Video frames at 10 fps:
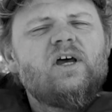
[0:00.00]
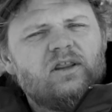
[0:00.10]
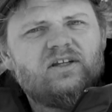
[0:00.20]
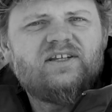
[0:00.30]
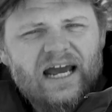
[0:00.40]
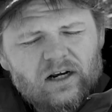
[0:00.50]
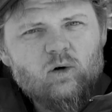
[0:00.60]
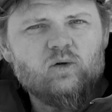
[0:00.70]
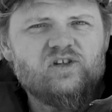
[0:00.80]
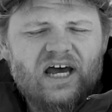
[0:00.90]
the
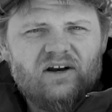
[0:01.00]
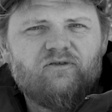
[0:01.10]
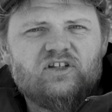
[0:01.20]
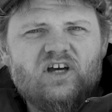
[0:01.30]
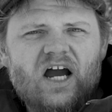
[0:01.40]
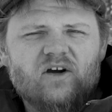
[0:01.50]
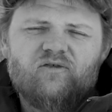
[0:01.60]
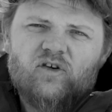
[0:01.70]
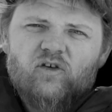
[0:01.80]
technical side of photography,